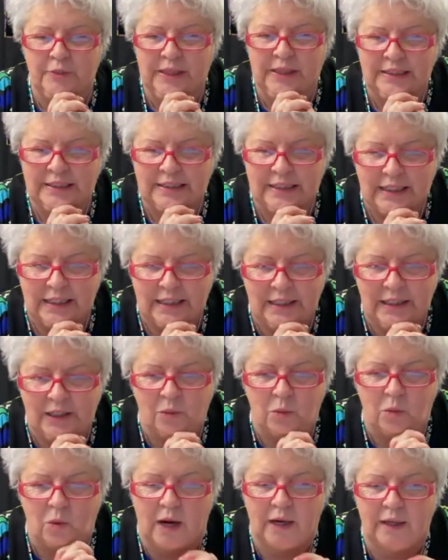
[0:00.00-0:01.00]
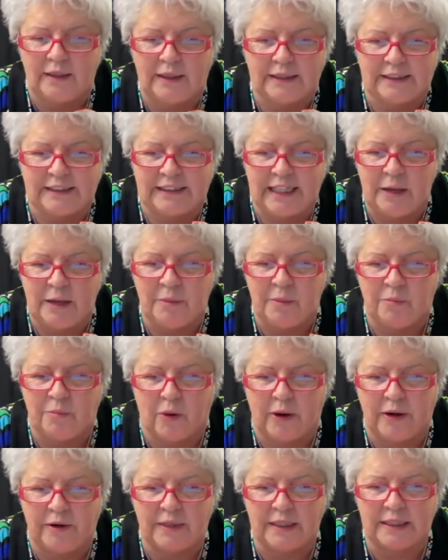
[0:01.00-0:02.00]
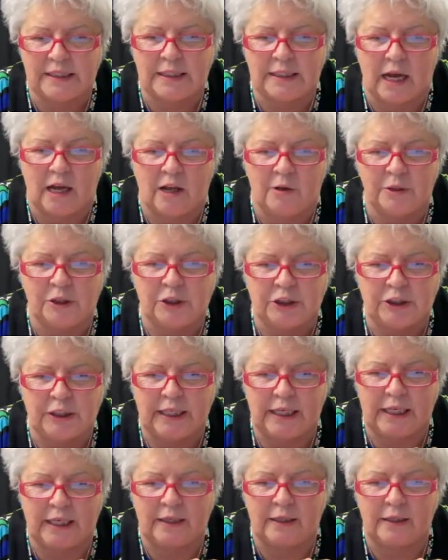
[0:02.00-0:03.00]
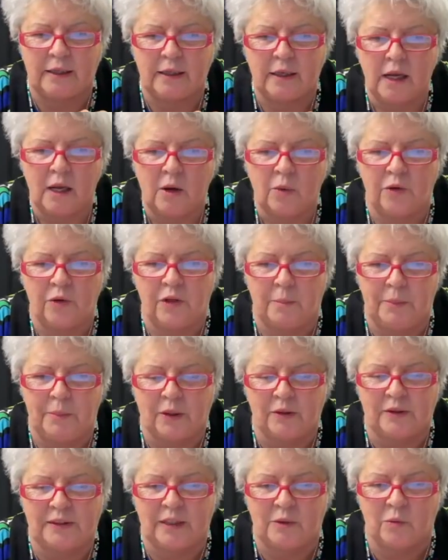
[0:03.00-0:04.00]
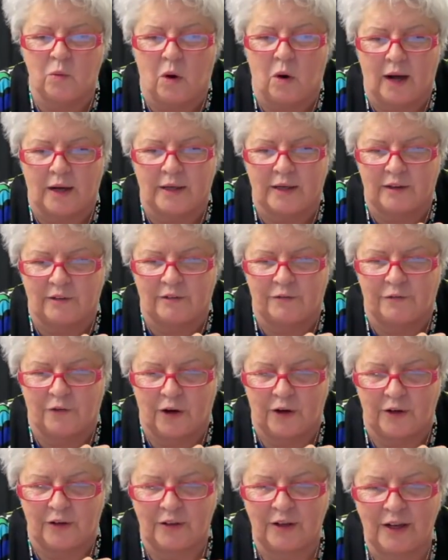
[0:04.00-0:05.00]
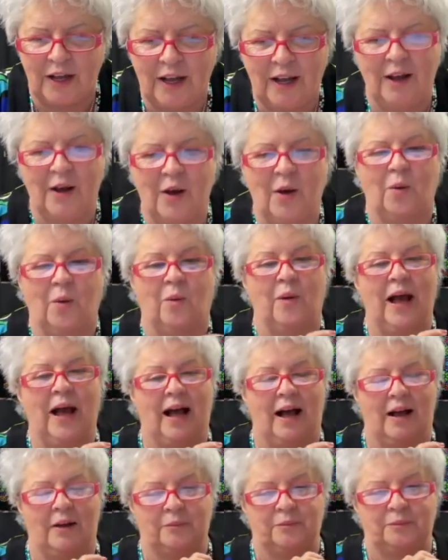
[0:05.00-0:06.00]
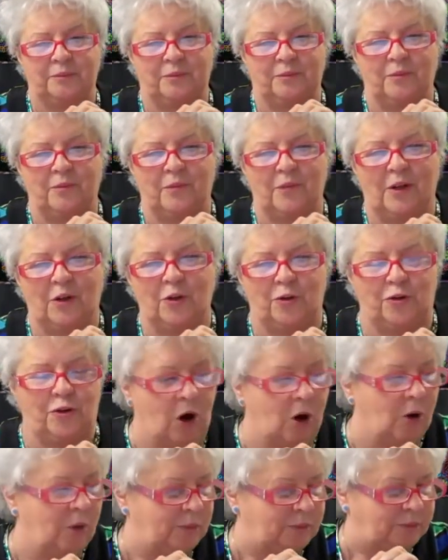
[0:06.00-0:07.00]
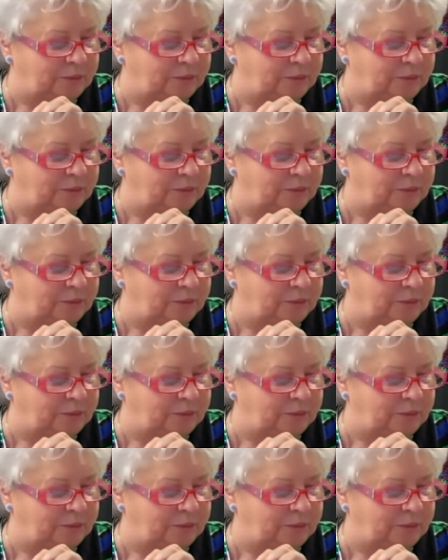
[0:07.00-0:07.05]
Wait a second here. One the same embroidery style machine with a built in walking foot. Wow. So